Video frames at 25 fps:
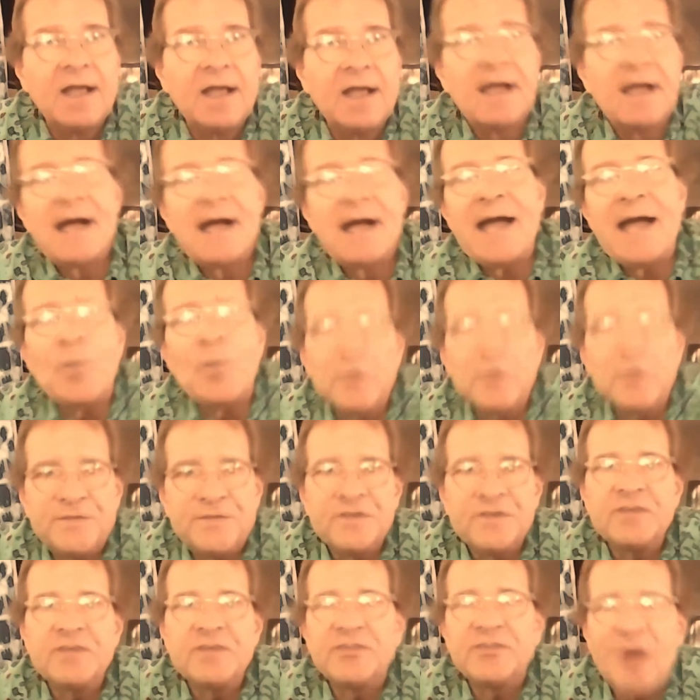I went
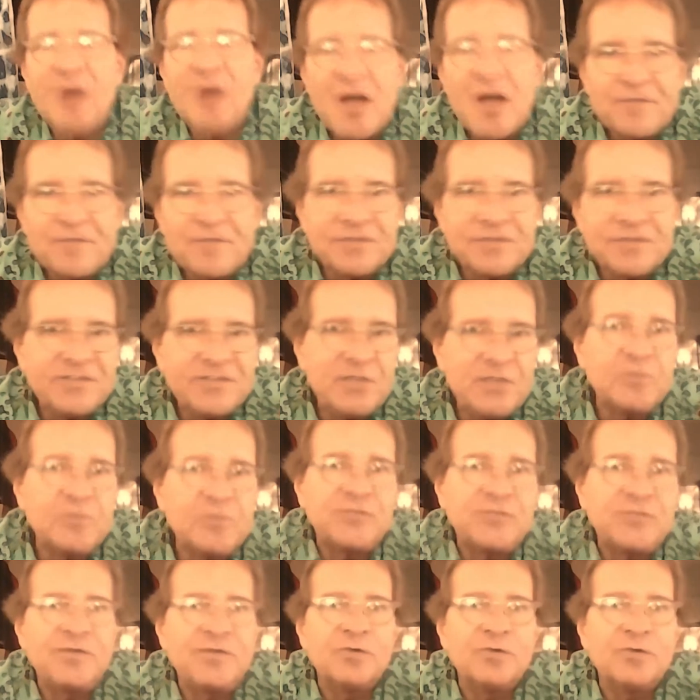to his office. He
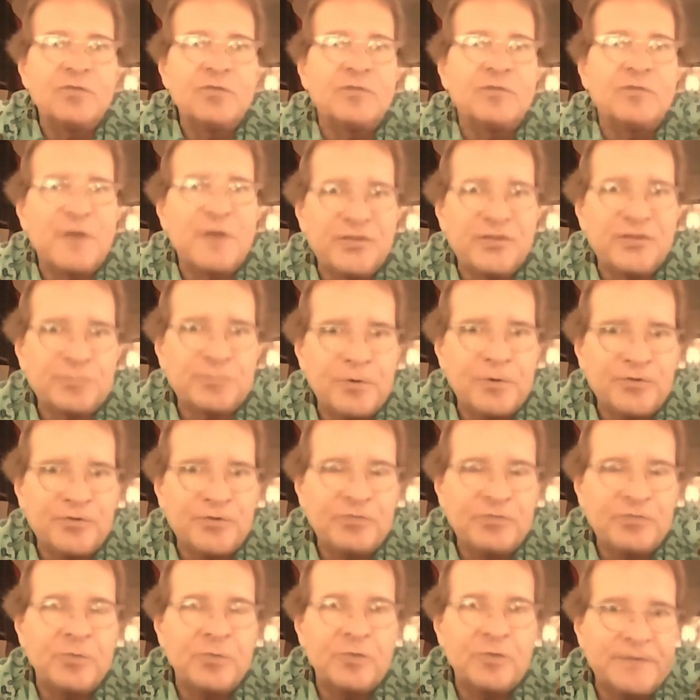was still the vice
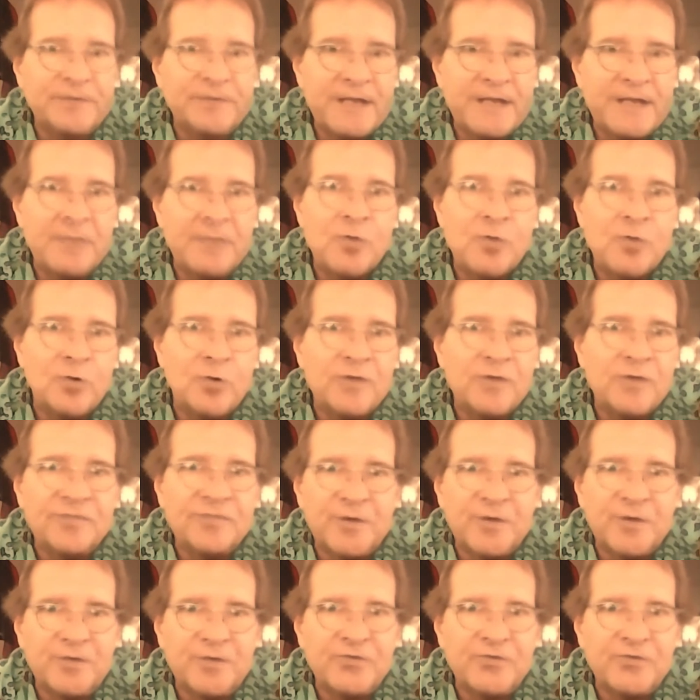principal of Kenmore East
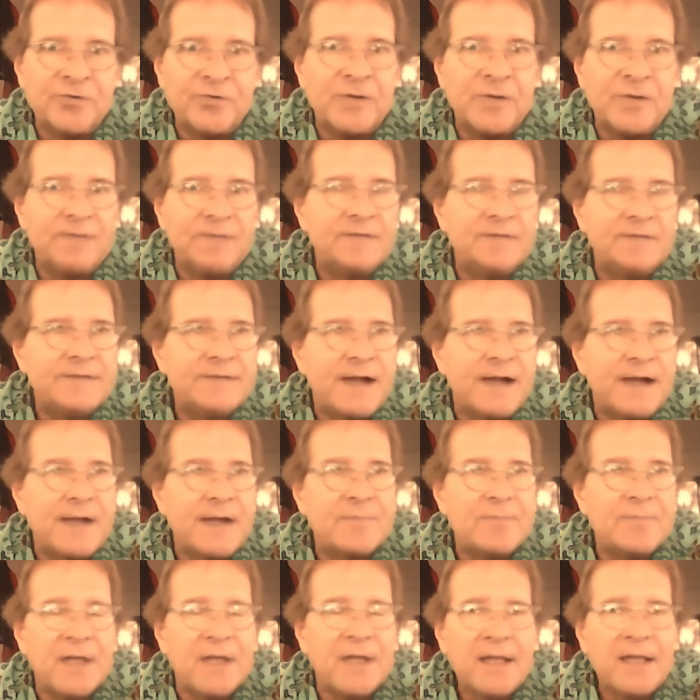High School at the
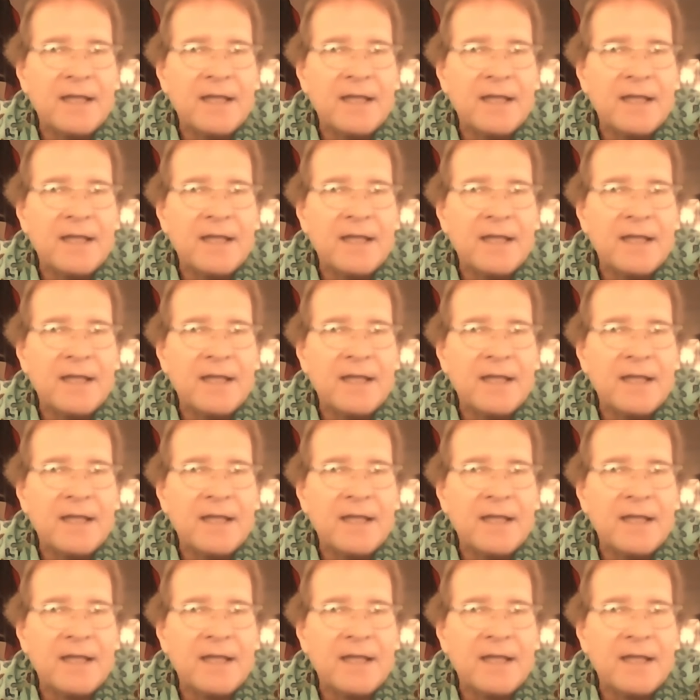time.